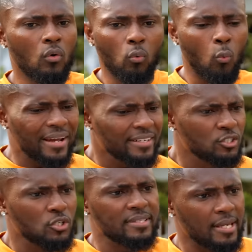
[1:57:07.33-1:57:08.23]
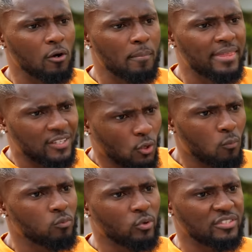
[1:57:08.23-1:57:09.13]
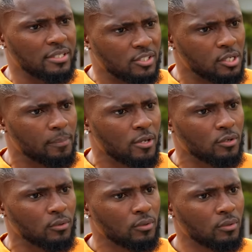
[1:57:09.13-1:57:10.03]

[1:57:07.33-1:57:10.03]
Why didn't you tell me that someone was disturbing you?